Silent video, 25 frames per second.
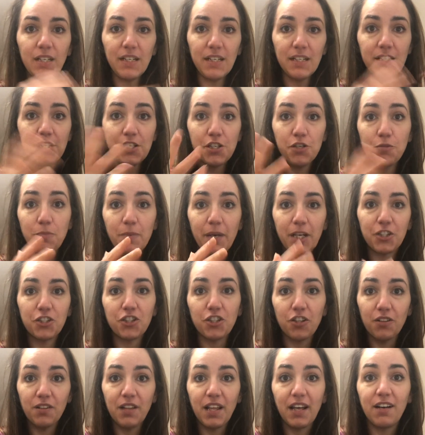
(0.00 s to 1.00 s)
to make
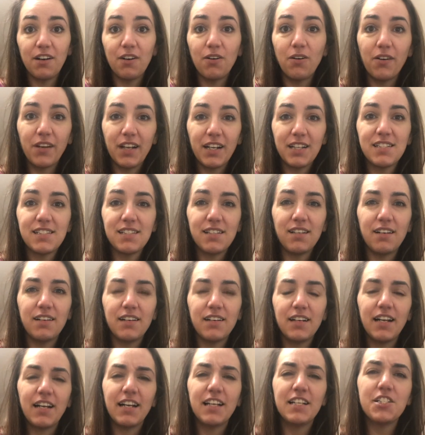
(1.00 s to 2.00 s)
sure that it all gets done.
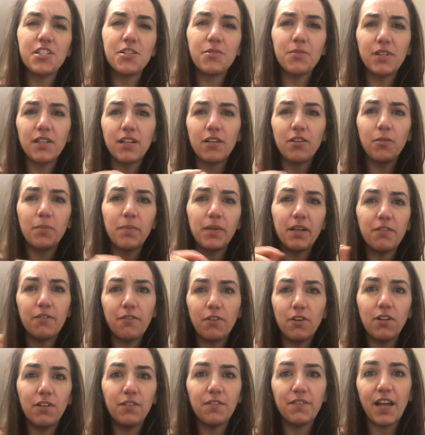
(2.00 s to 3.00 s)
And I do a little bit of
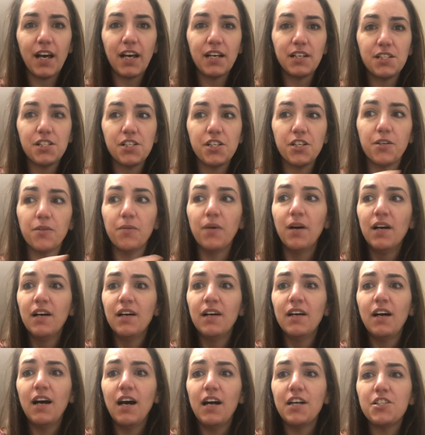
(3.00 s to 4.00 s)
all of that too.
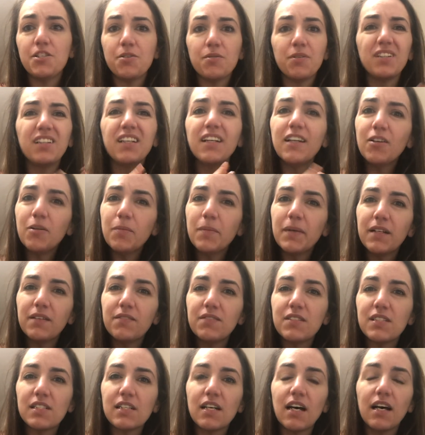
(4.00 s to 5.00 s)
I do a little bit of
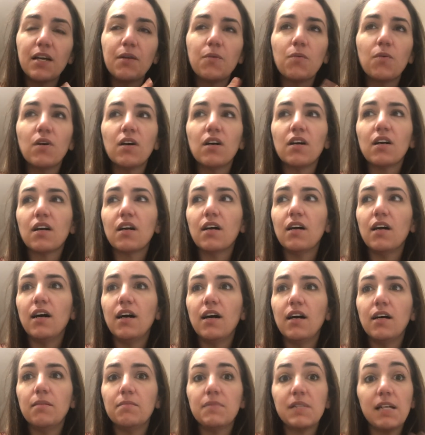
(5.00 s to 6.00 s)
design work,
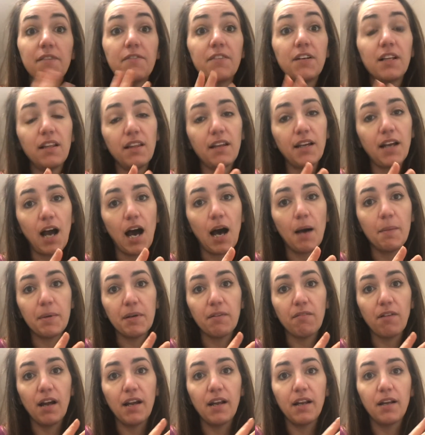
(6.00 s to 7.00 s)
definitely
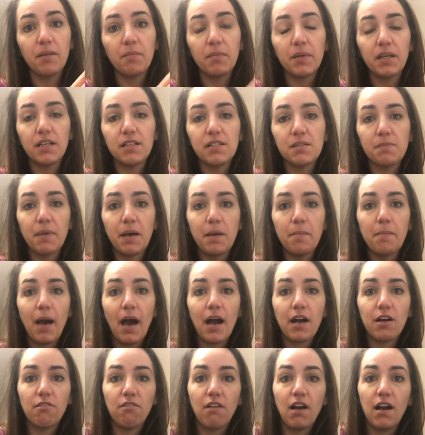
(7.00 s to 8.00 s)
copywriting because my
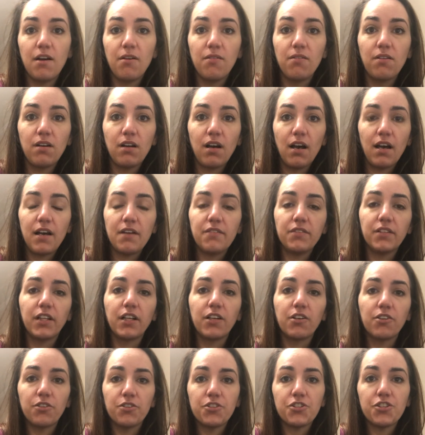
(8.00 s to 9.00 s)
background, I have a
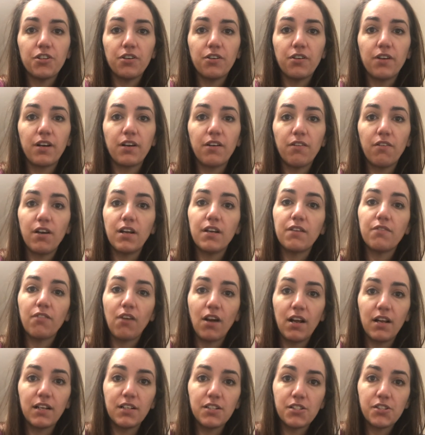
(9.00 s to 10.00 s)
literature and creative
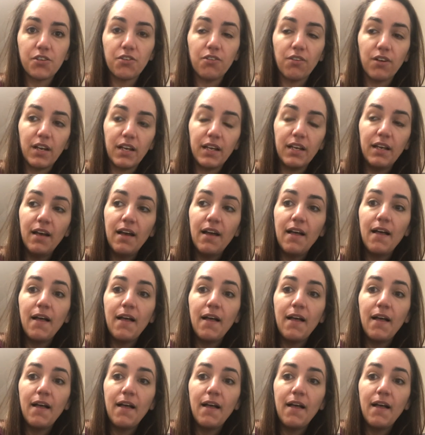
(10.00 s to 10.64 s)
writing degree.